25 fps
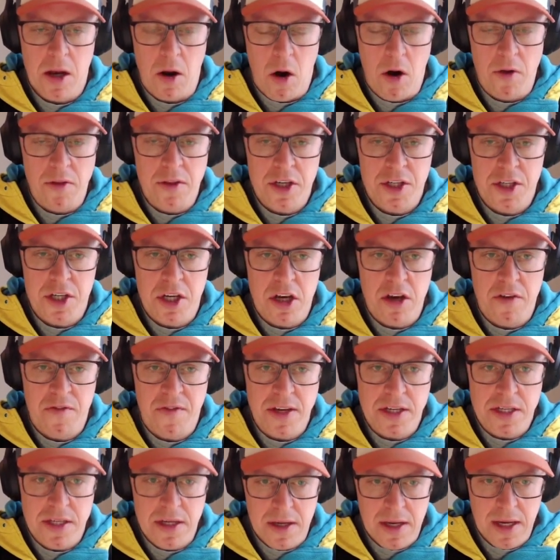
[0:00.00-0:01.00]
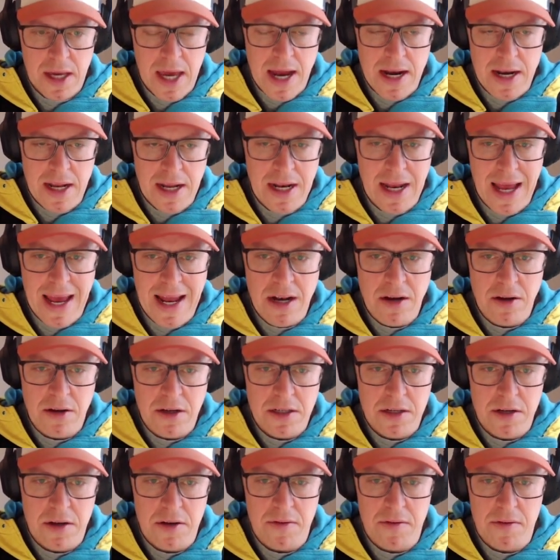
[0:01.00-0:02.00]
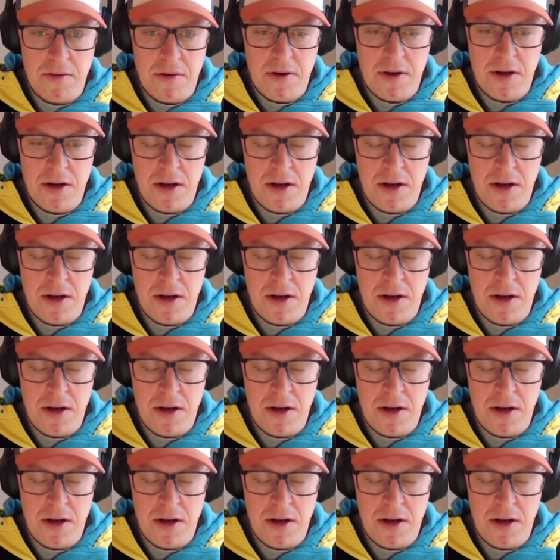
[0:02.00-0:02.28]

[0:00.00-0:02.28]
on the surface, again, it looks